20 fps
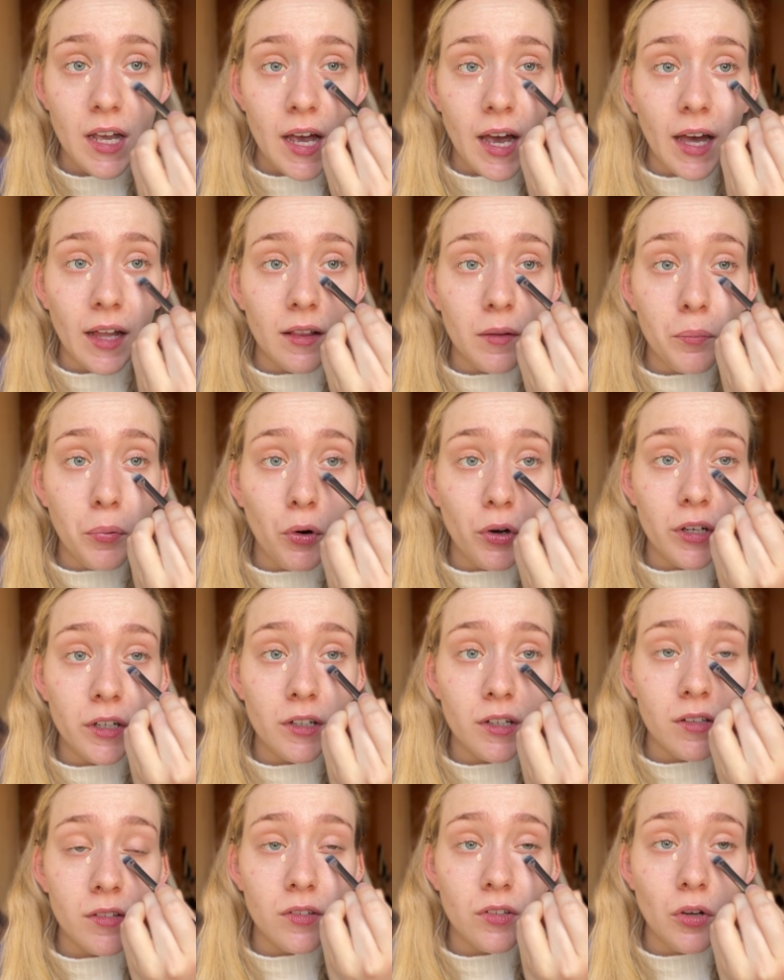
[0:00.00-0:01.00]
And the point
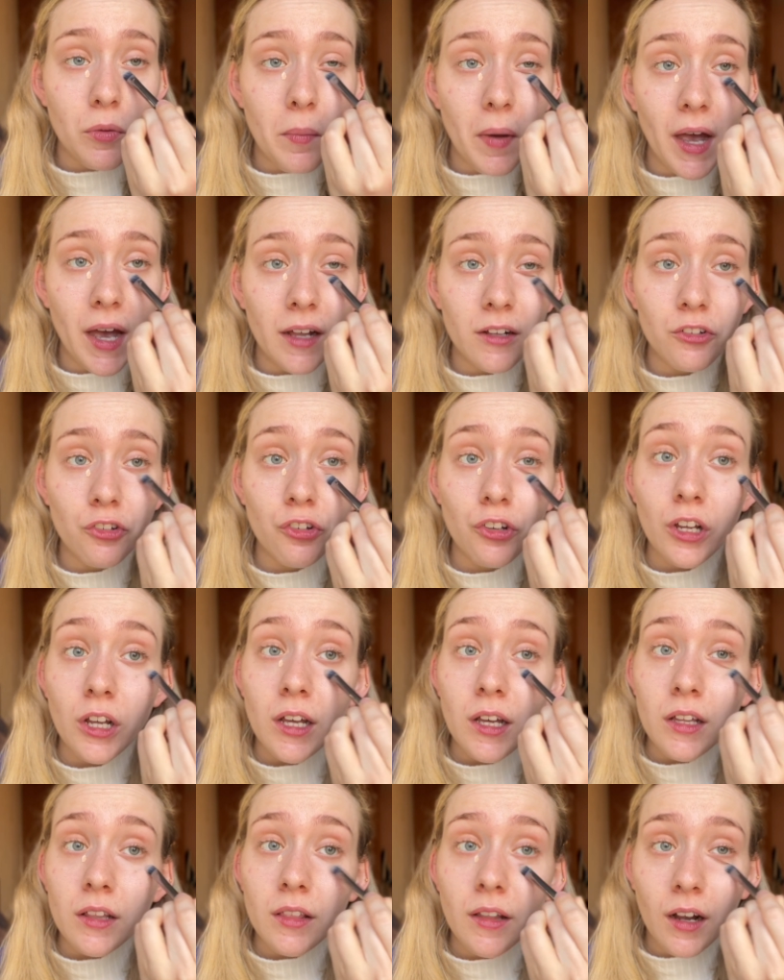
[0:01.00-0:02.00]
is to match
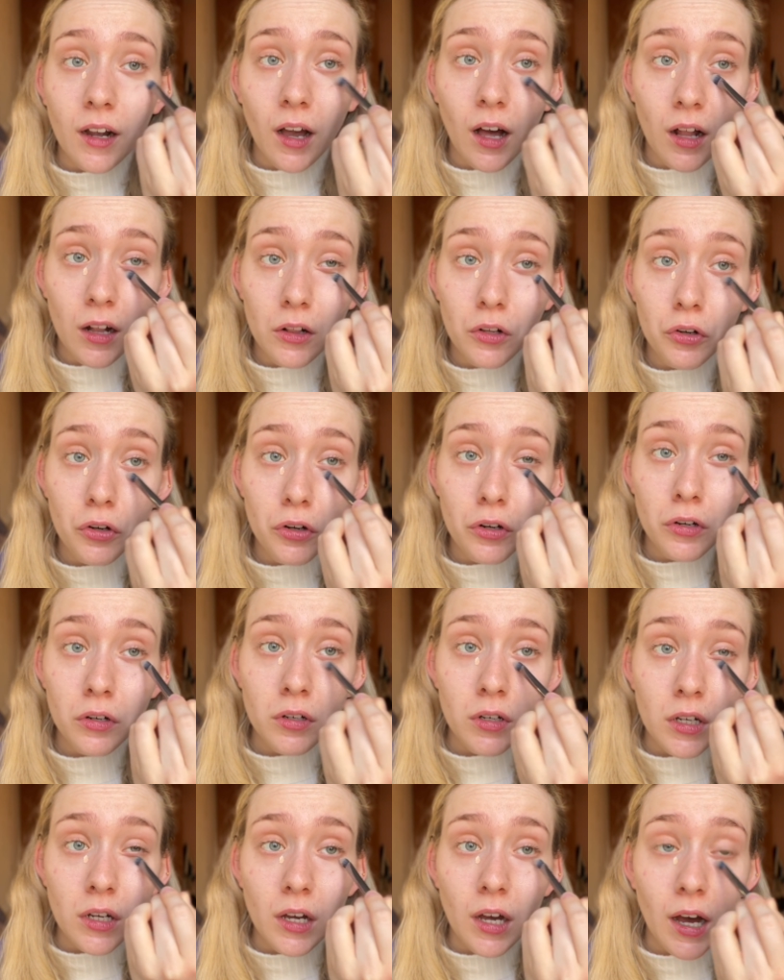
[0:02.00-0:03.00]
the color
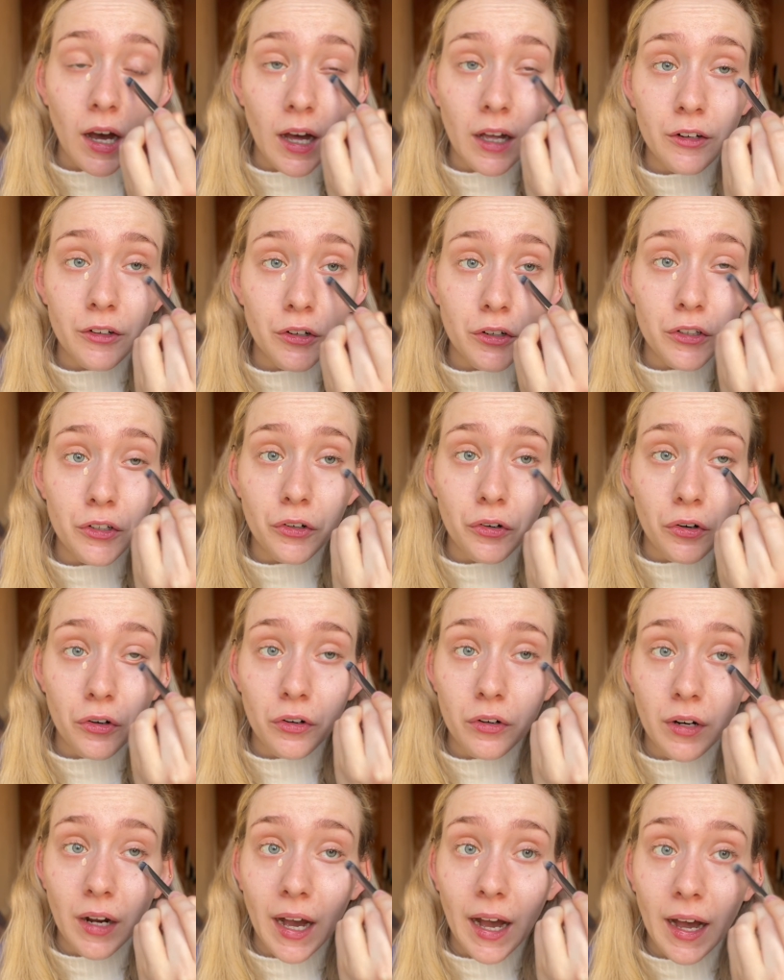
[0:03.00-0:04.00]
under
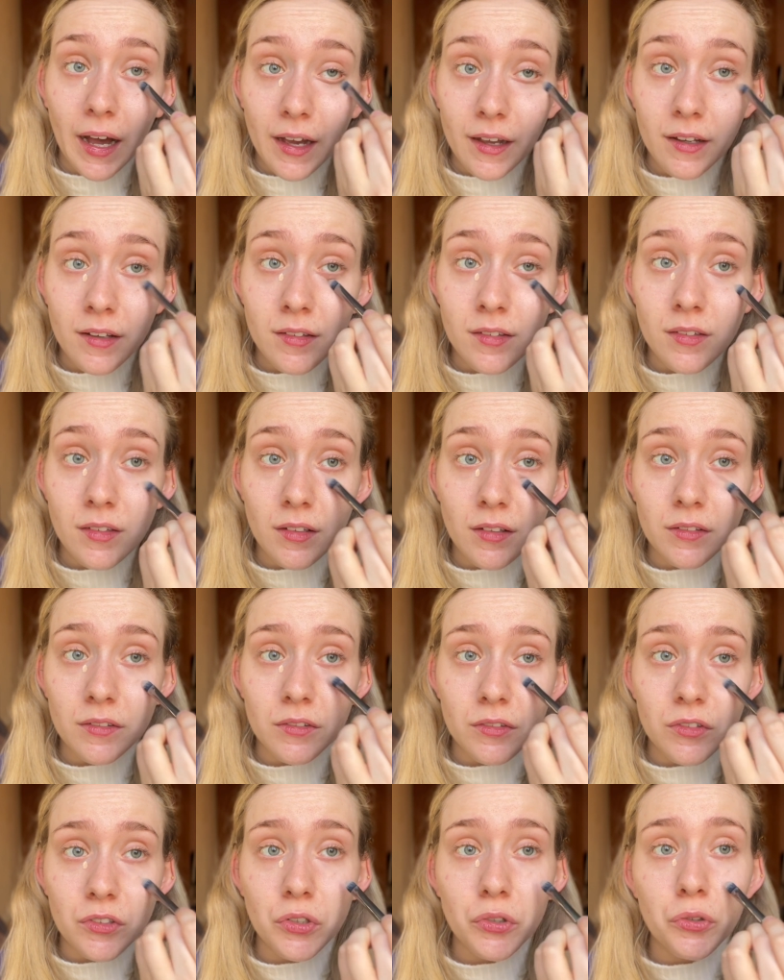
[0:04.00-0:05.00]
your eyes
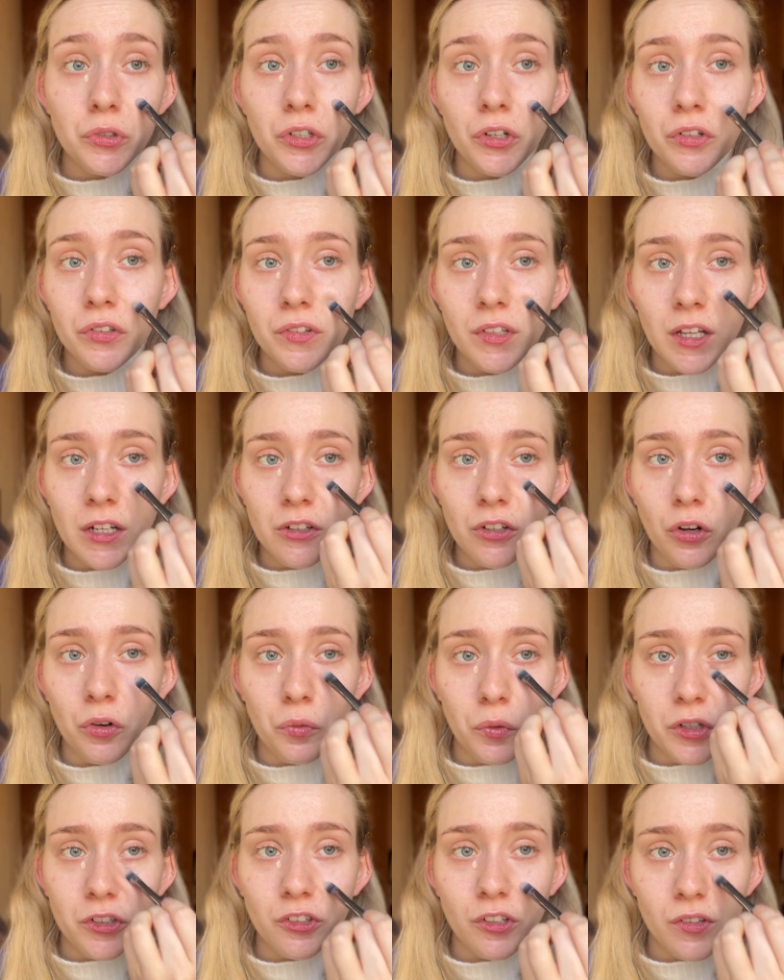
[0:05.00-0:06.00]
to your skin tone,
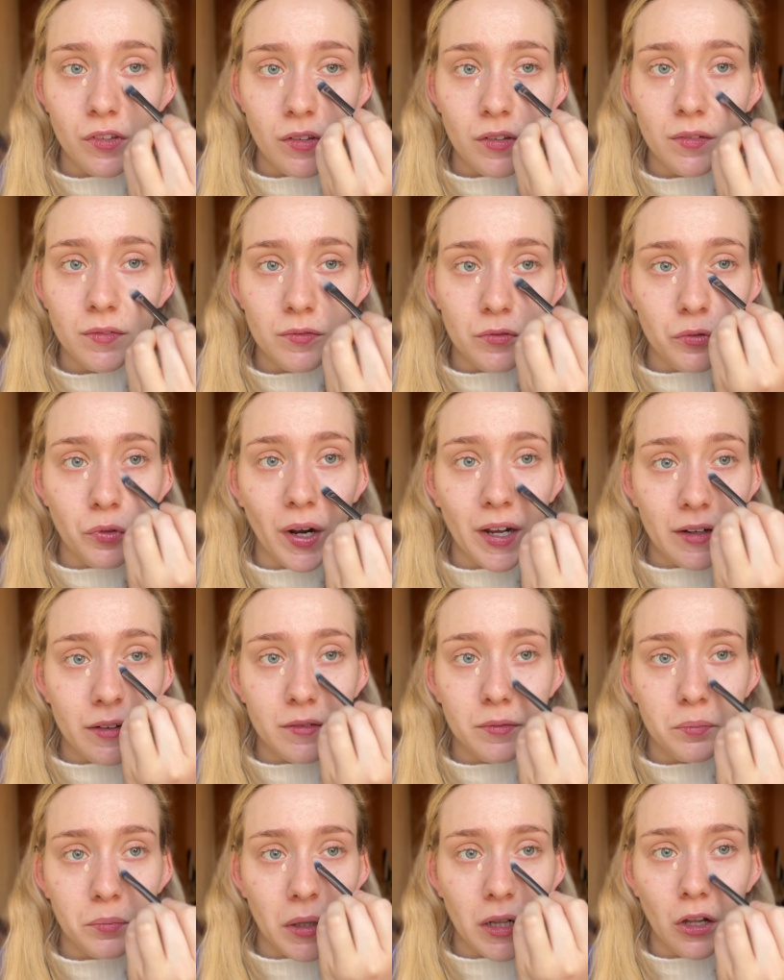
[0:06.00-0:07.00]
which is right
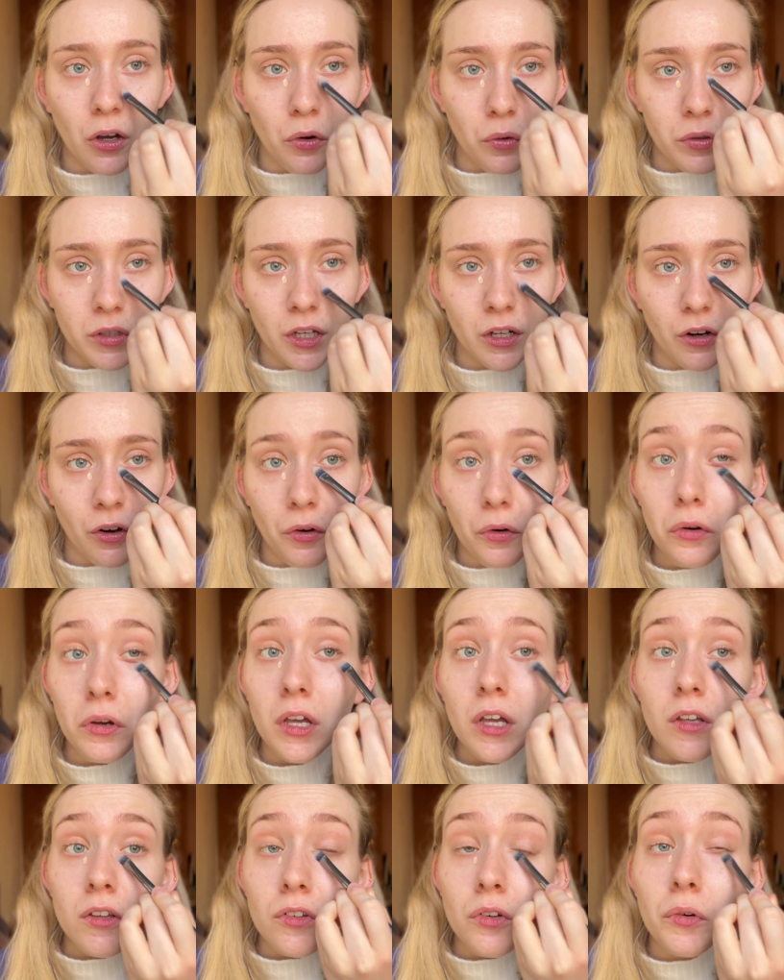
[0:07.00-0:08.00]
below, you know?
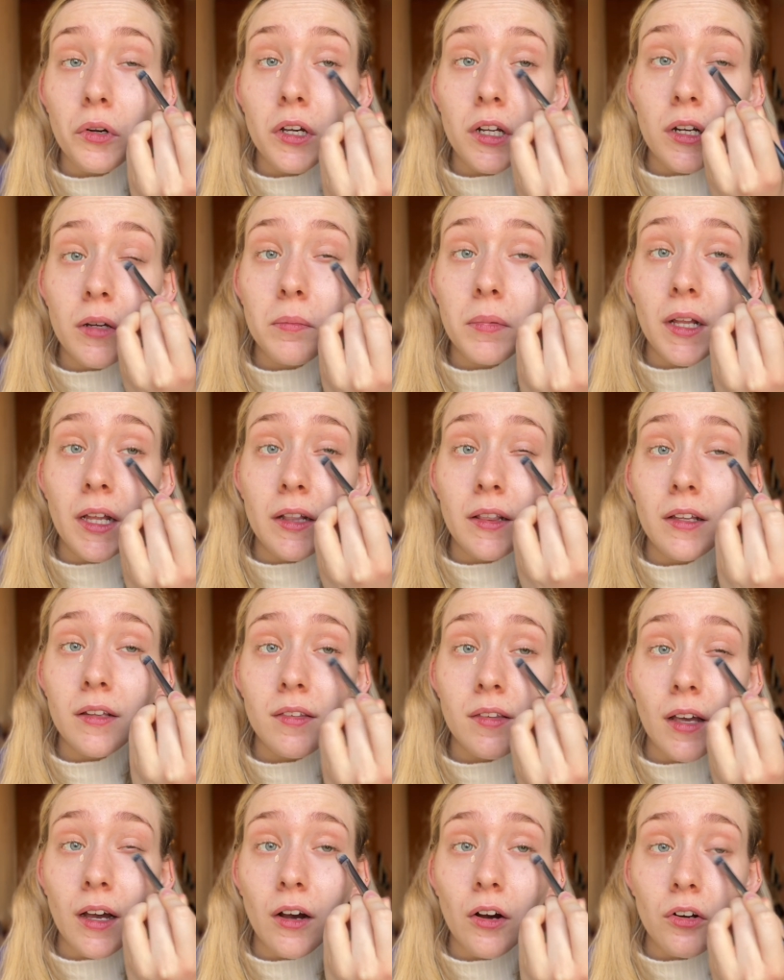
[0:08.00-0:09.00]
So we're gonna blend this
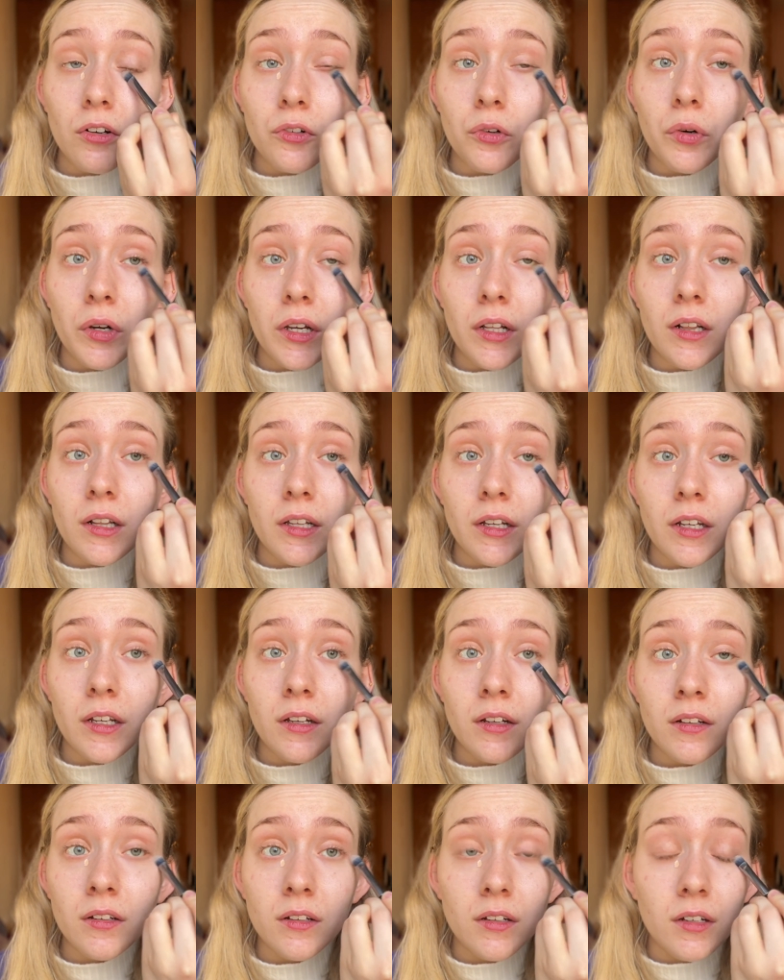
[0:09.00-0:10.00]
out quickly,